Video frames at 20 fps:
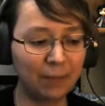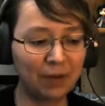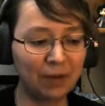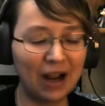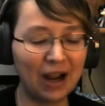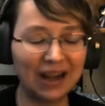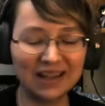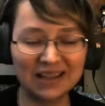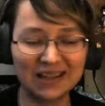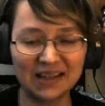
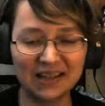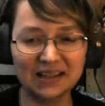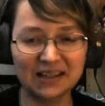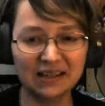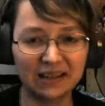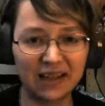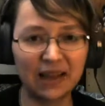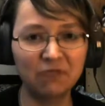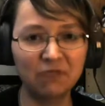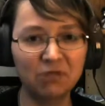practicing
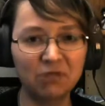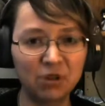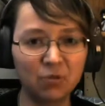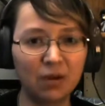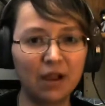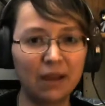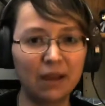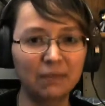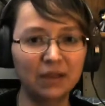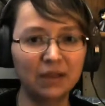the language
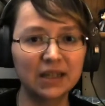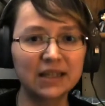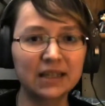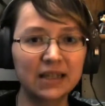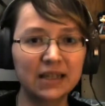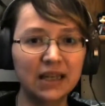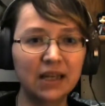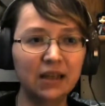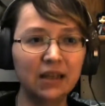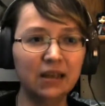while I'm
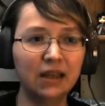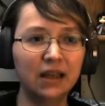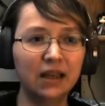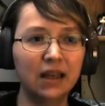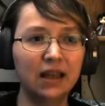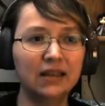listening